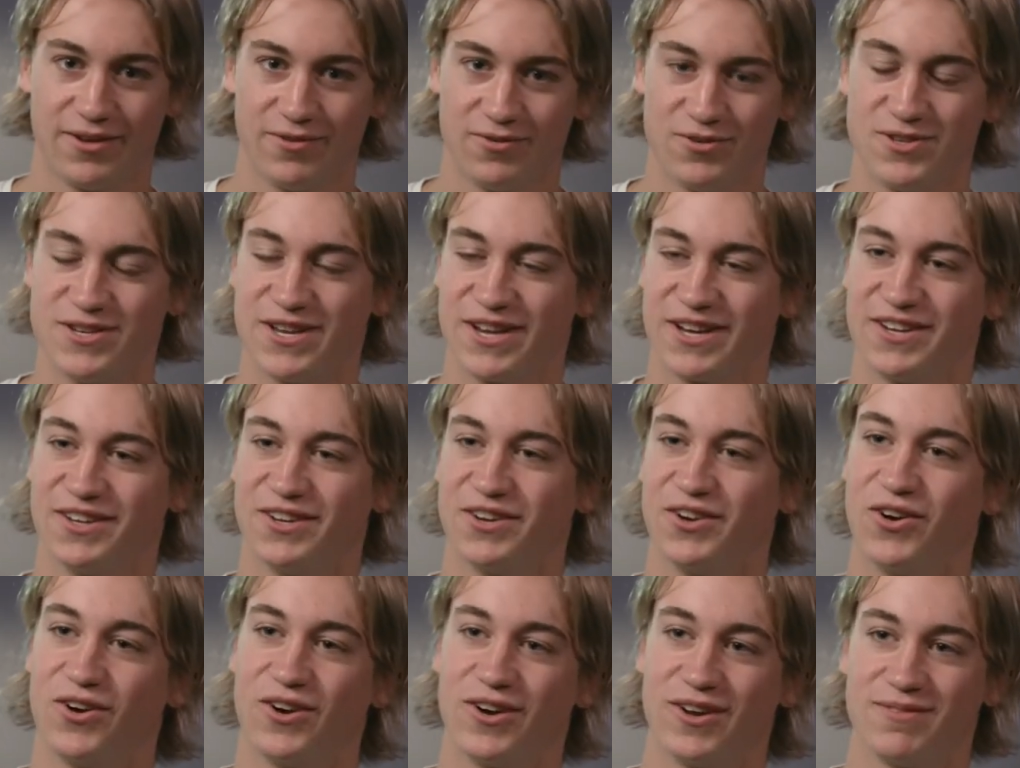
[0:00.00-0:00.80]
every second
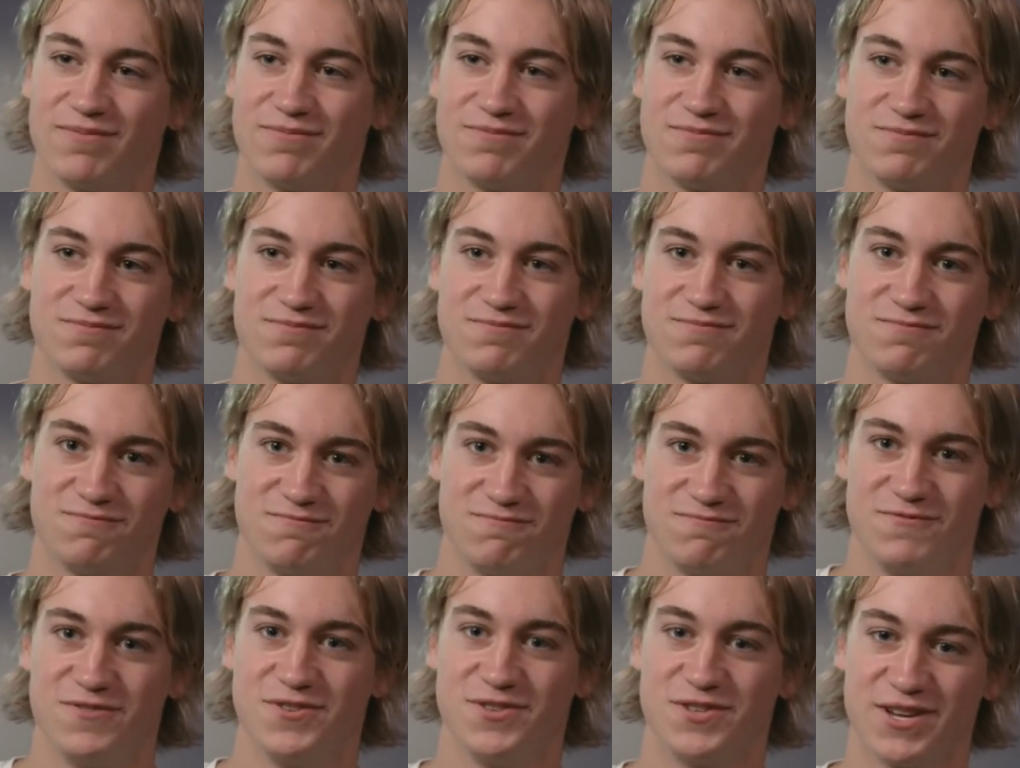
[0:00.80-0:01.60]
guy
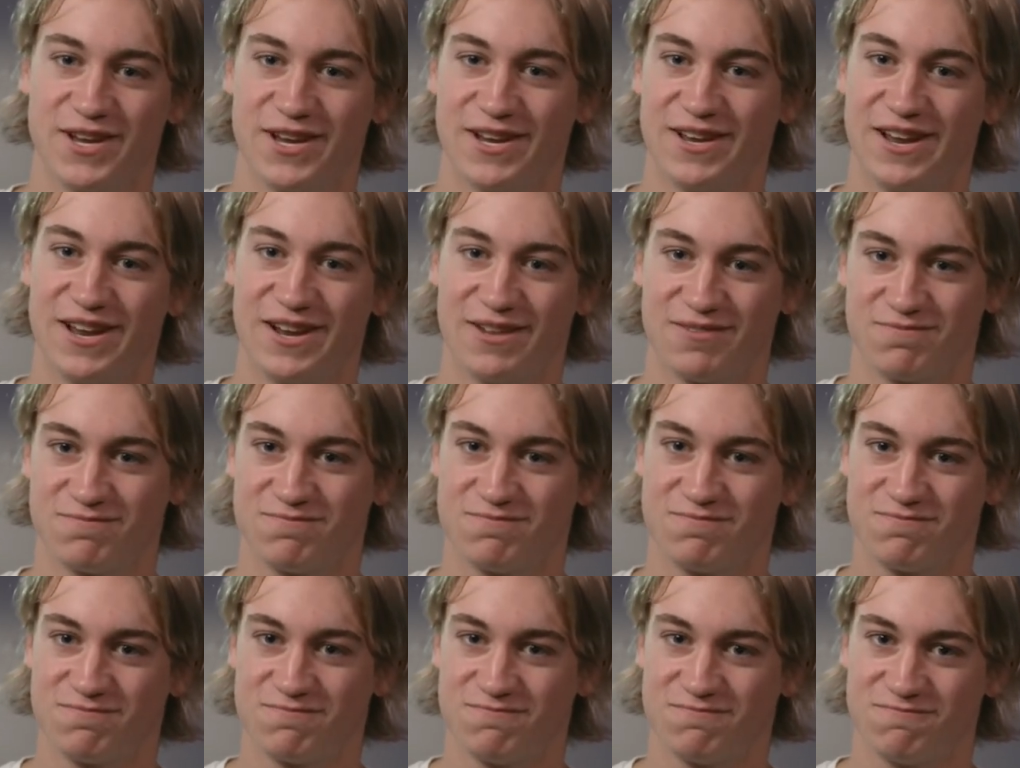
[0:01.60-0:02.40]
you see now
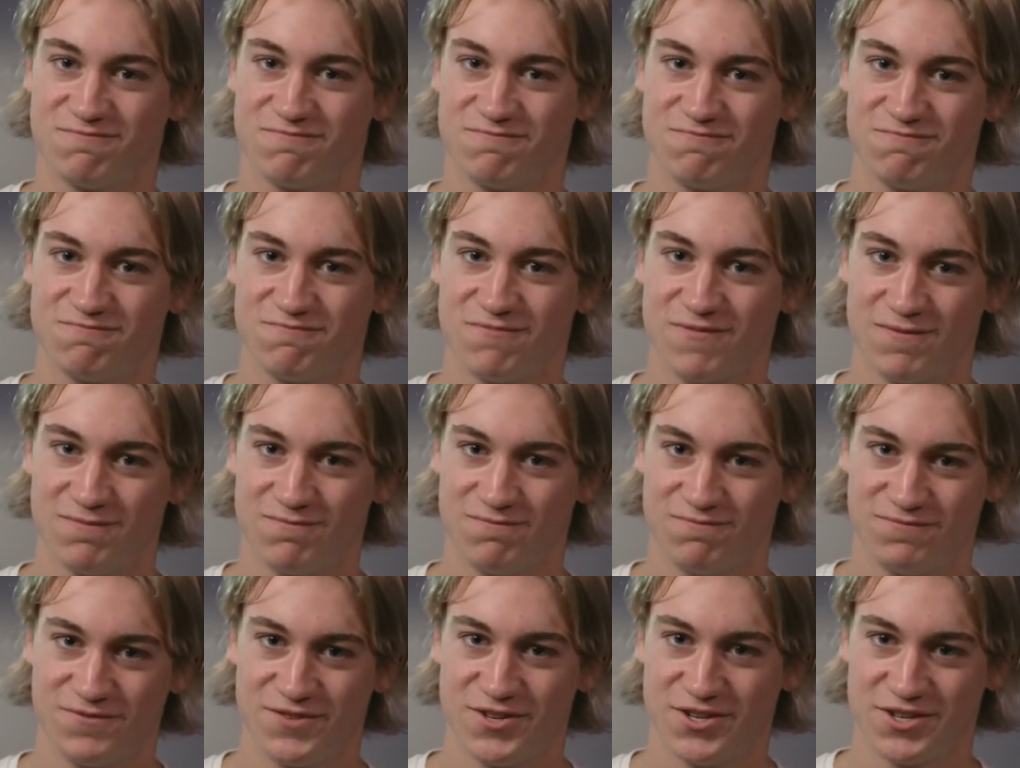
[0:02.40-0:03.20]

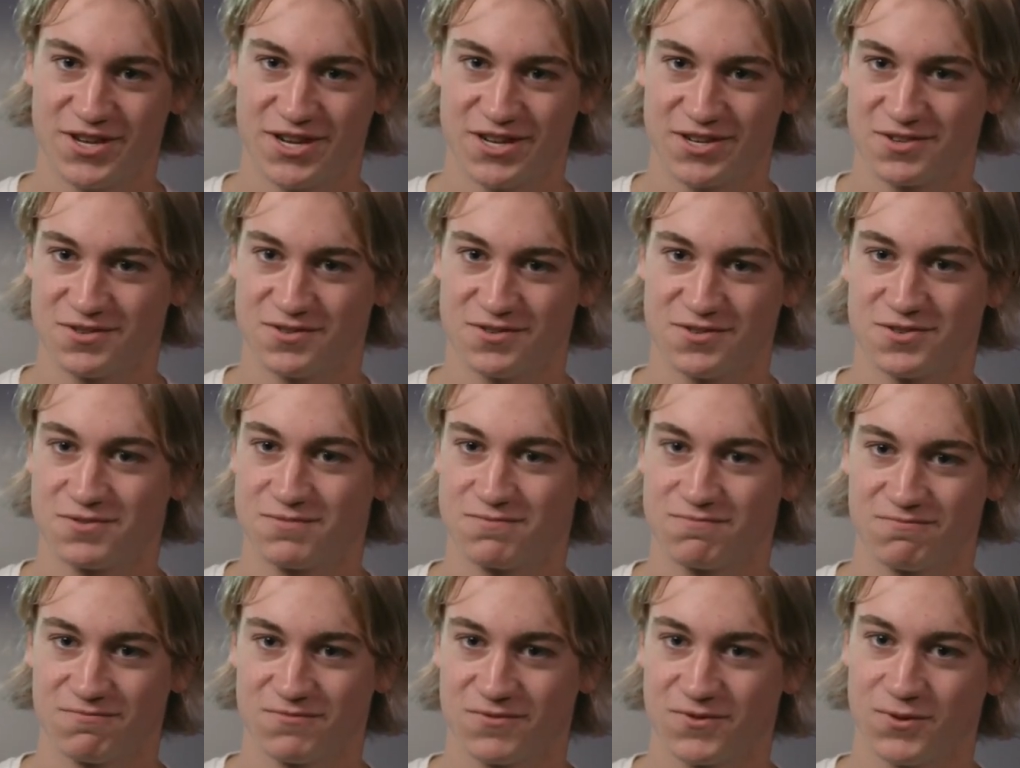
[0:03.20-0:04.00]
just has this
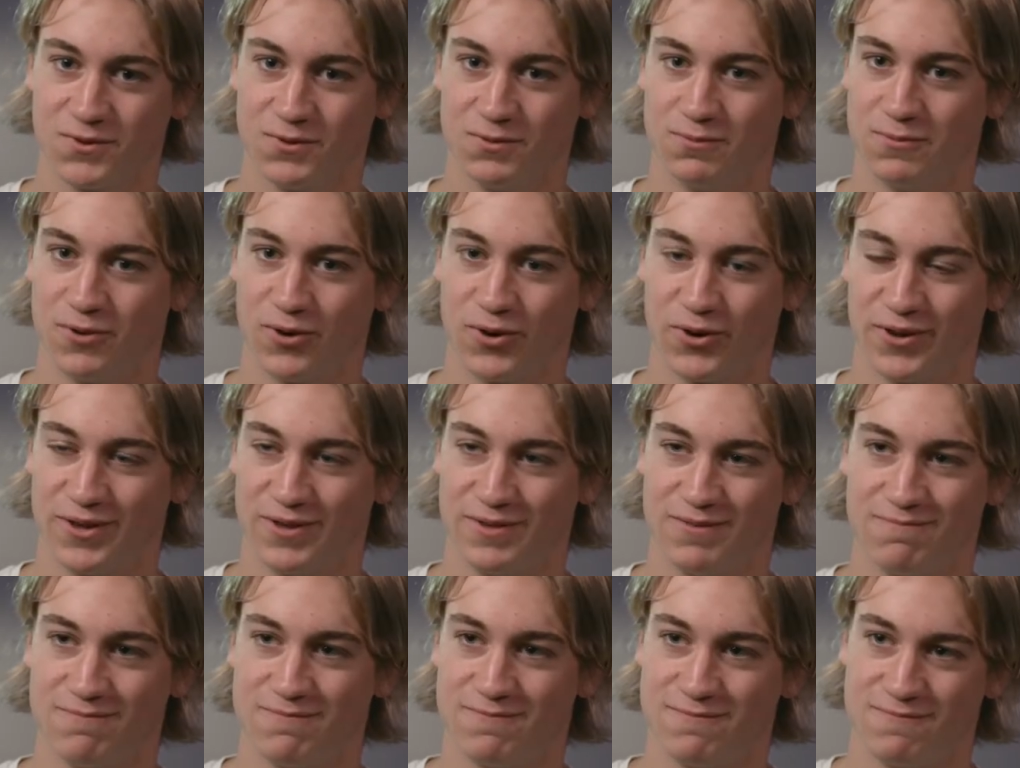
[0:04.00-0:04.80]
good body.